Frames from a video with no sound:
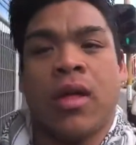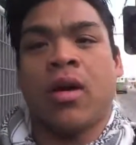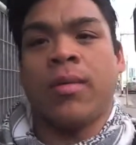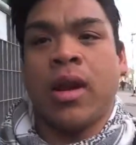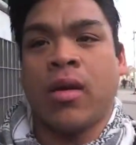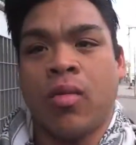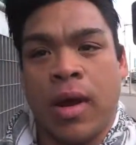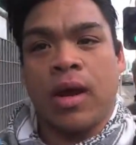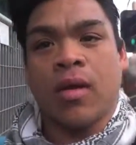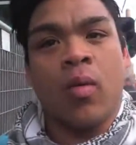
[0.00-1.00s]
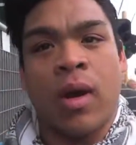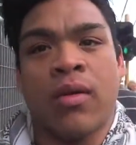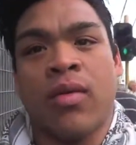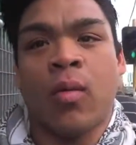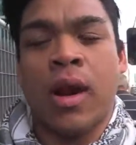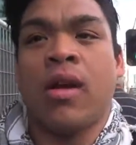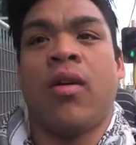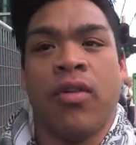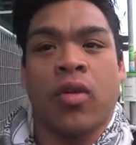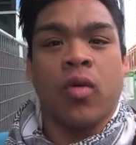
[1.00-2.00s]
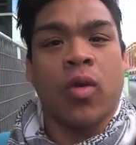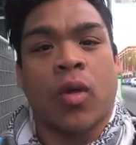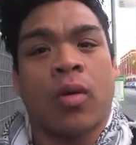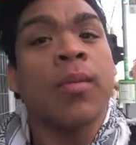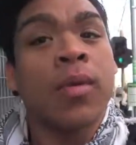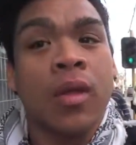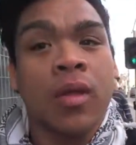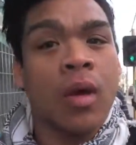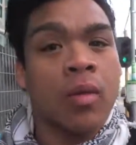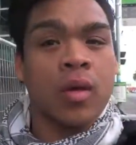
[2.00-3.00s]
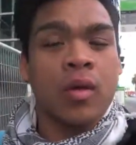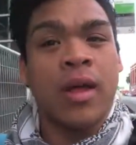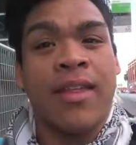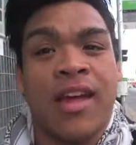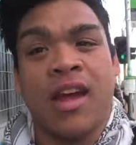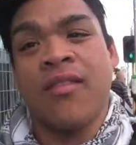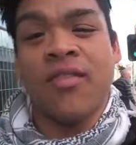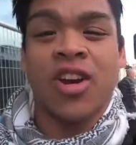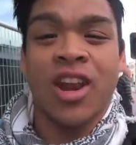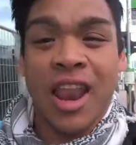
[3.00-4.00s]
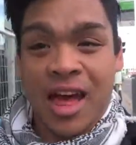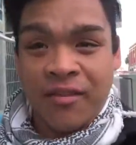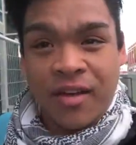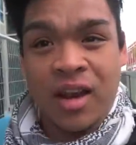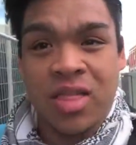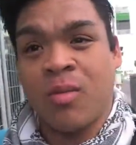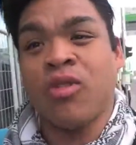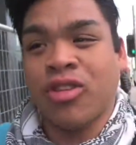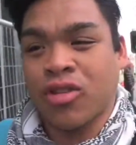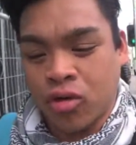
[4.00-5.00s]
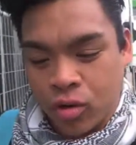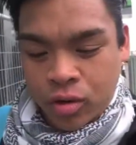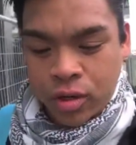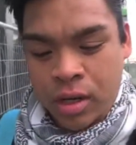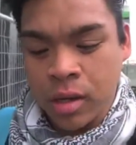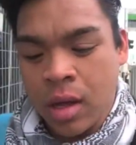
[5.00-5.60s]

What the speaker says: And they got me to read one of the two scripts, so that was cool. And I even got a laugh out of them, which is good.